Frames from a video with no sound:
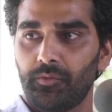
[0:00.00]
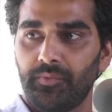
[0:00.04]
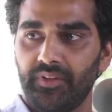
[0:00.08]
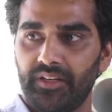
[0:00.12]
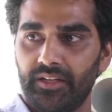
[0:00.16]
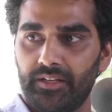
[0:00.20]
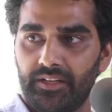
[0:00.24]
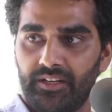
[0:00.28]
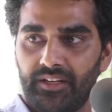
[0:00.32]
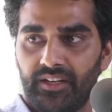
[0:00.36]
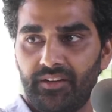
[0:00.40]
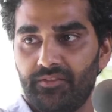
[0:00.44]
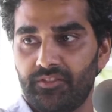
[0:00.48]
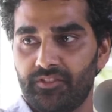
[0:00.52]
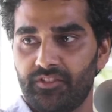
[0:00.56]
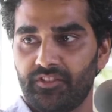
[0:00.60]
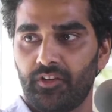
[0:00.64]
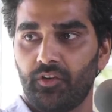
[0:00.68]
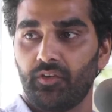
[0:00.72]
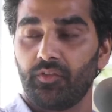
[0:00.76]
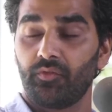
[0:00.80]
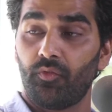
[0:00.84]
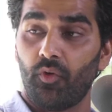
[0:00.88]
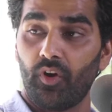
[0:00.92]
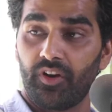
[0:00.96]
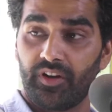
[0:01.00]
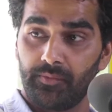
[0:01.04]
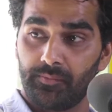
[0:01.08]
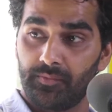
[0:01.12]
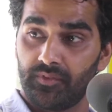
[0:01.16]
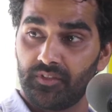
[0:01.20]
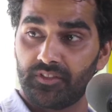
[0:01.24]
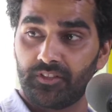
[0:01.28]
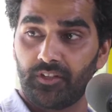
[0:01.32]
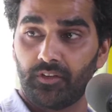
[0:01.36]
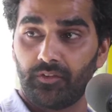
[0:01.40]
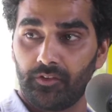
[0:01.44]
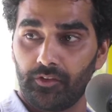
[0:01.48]
be in India, which is around
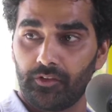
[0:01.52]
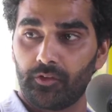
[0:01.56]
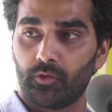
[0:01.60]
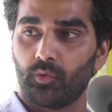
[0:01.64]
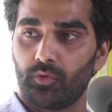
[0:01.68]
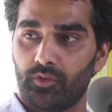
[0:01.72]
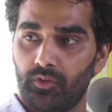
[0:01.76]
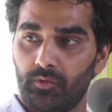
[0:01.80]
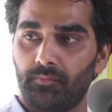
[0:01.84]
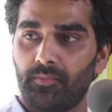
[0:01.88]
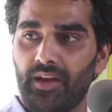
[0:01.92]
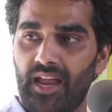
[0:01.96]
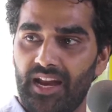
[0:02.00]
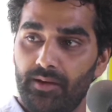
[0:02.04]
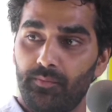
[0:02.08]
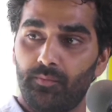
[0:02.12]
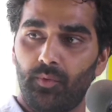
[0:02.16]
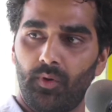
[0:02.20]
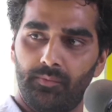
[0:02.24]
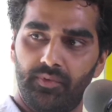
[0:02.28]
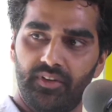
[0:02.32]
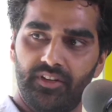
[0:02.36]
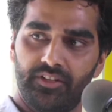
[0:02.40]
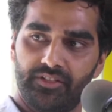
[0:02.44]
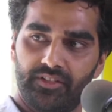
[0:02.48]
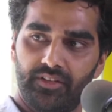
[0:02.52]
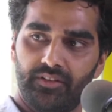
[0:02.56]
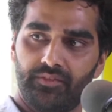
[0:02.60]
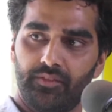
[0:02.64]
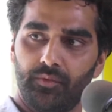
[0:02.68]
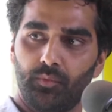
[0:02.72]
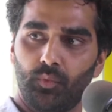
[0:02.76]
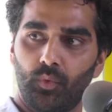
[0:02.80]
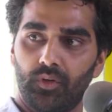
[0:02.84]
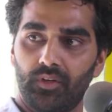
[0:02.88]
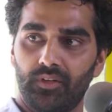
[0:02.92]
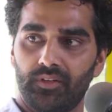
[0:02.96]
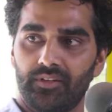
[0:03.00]
40% of the total blind population of the
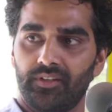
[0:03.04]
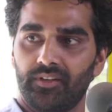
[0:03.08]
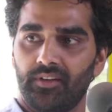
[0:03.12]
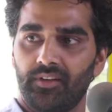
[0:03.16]
world.